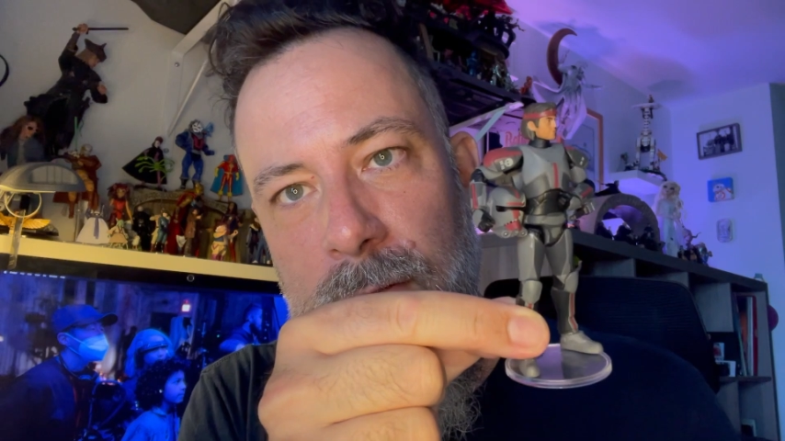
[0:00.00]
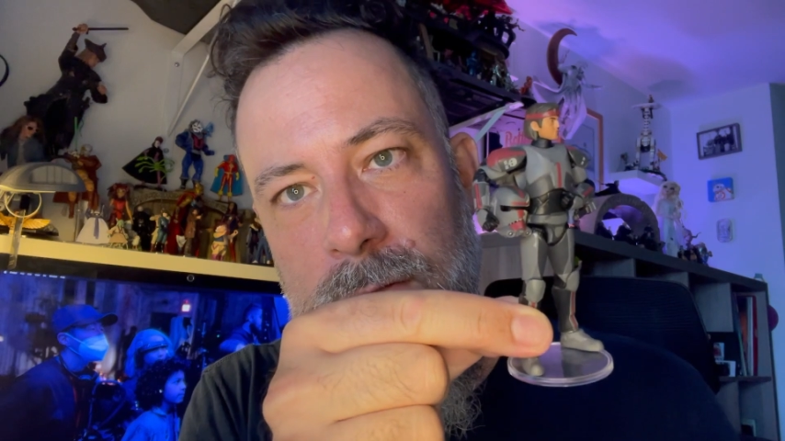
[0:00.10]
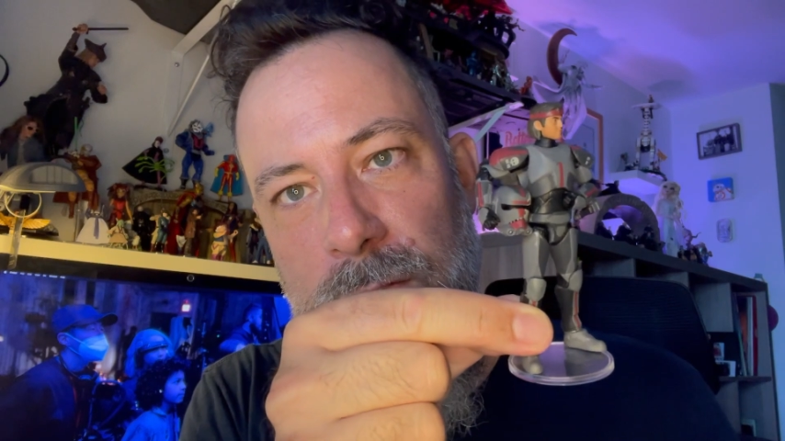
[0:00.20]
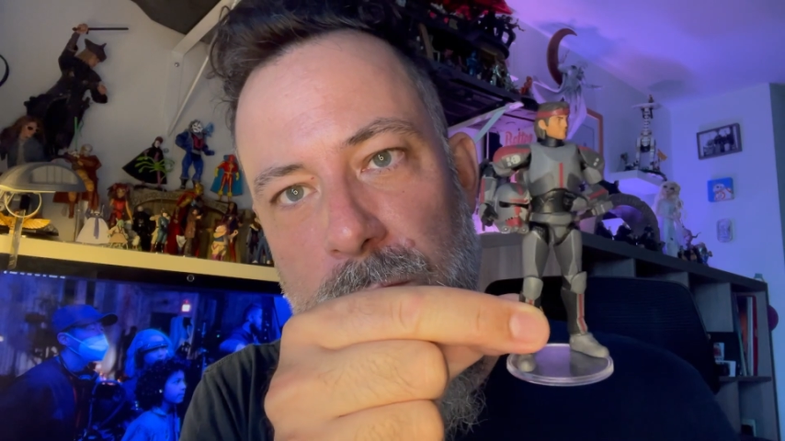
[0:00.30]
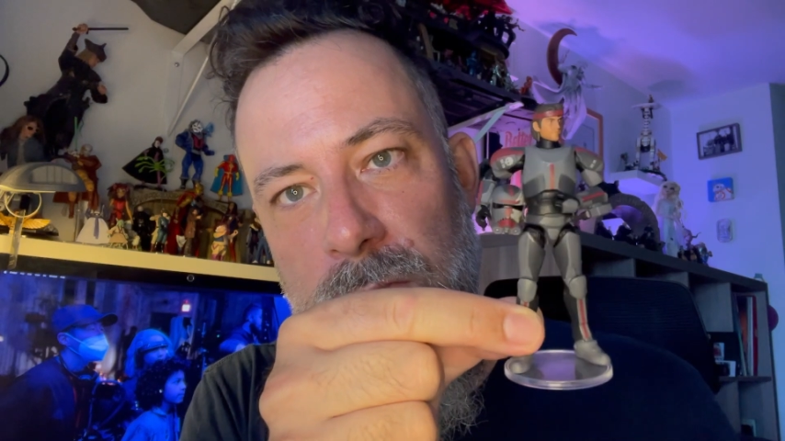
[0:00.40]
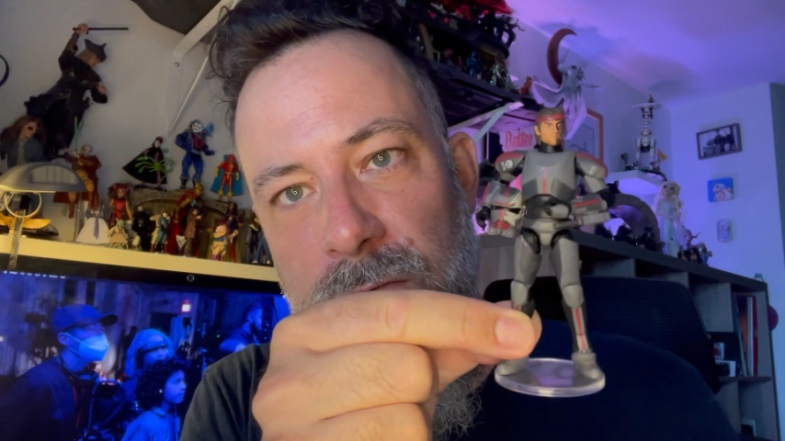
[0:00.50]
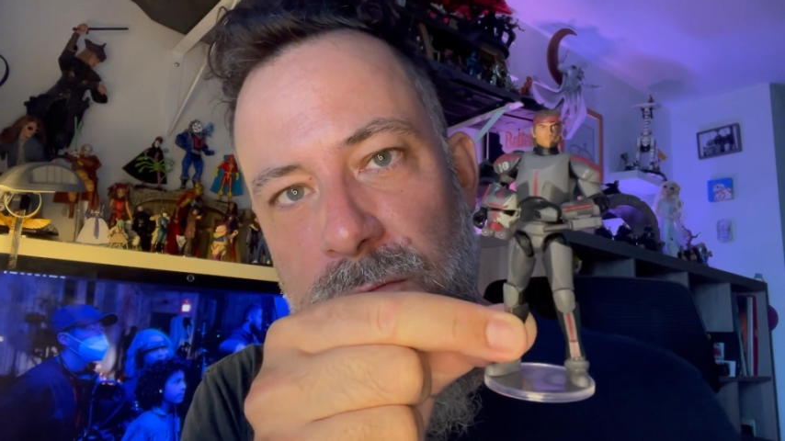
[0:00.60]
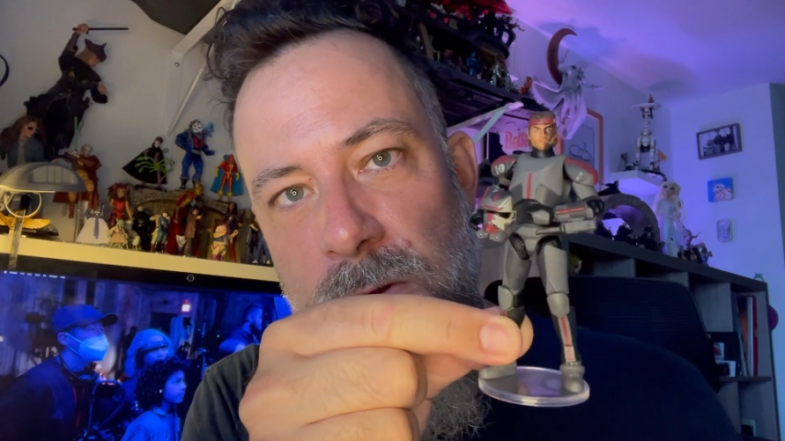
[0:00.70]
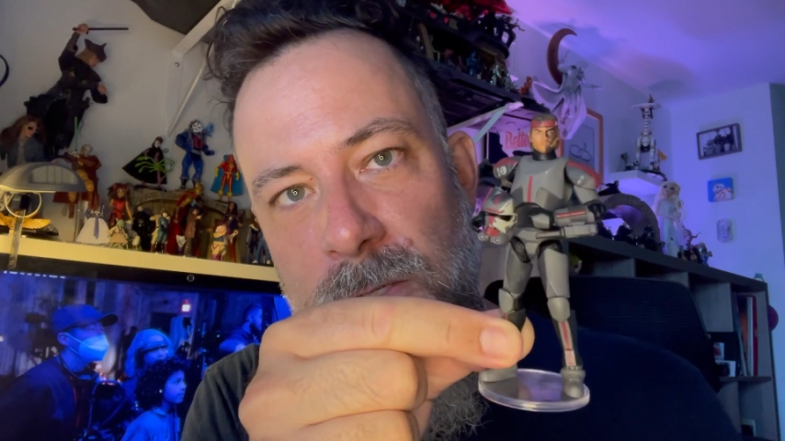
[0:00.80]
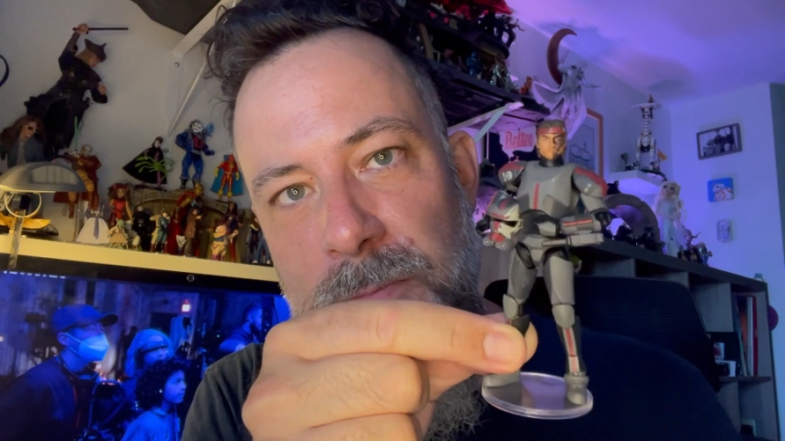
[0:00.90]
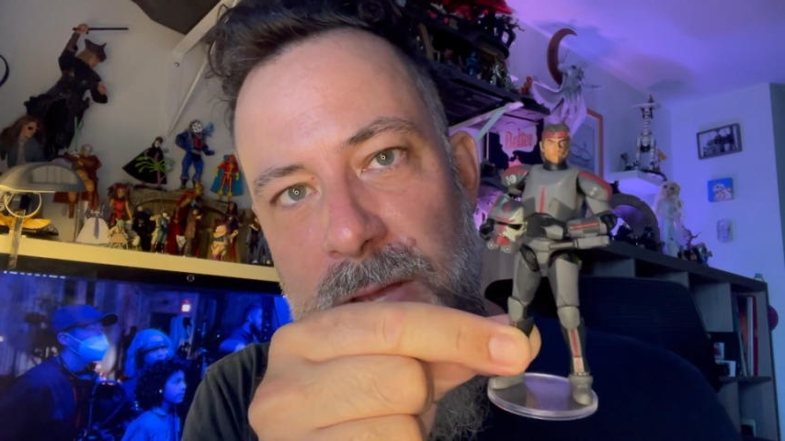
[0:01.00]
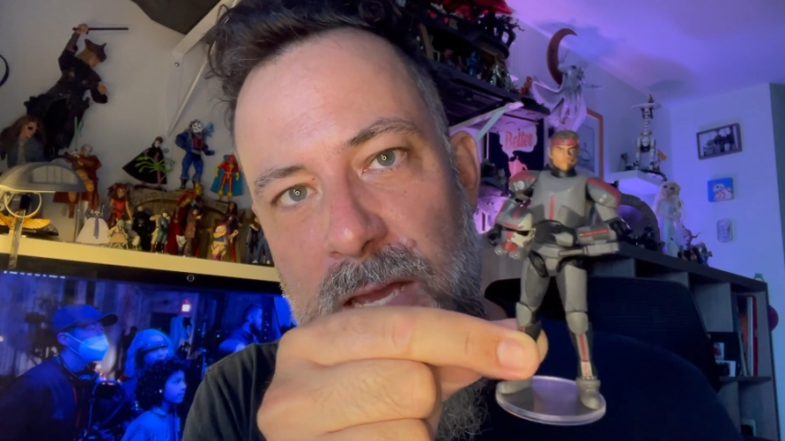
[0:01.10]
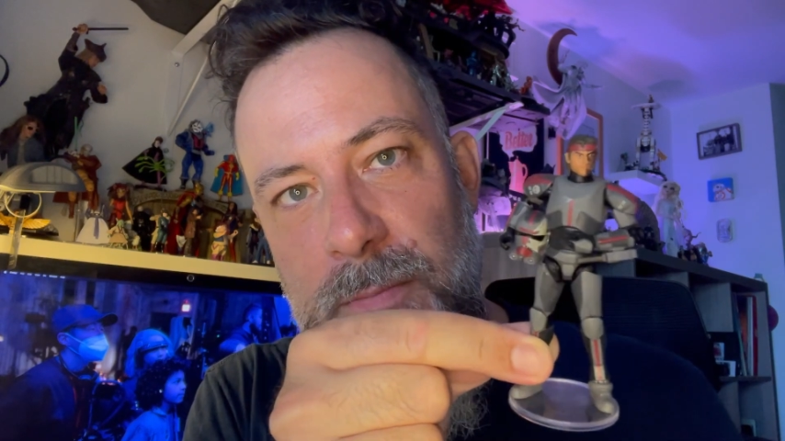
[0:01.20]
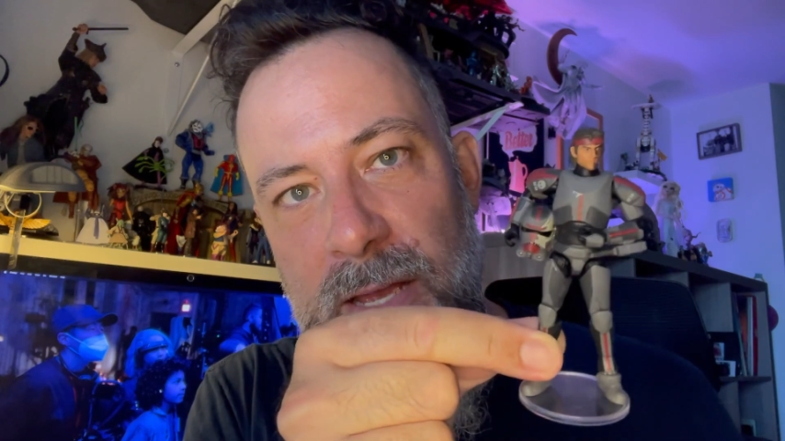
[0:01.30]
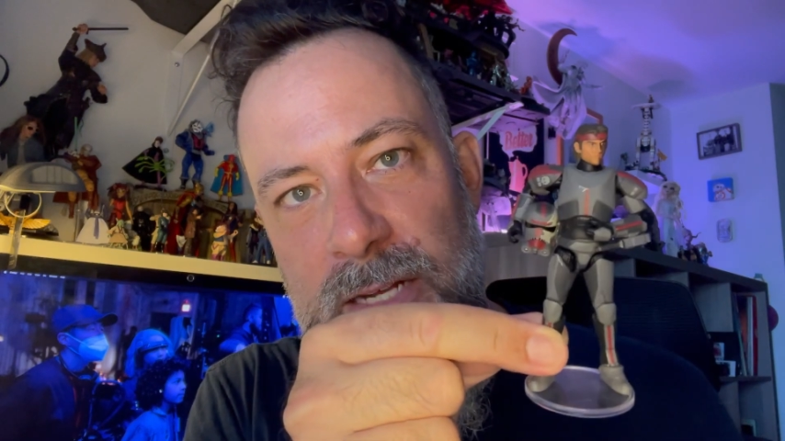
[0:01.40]
This was the first
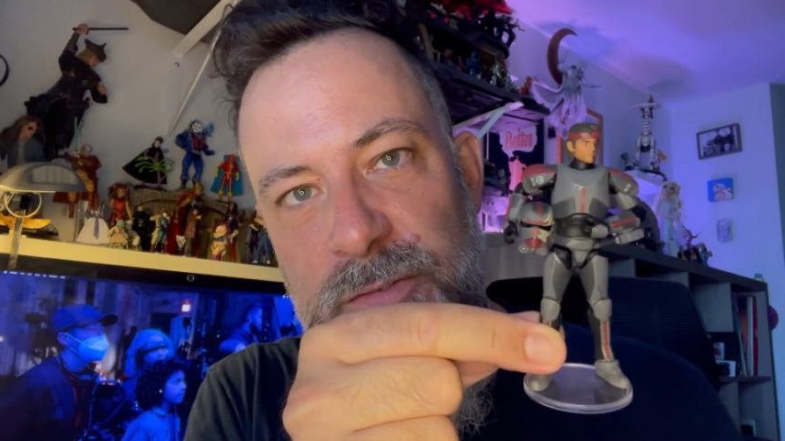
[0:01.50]
Bad Batch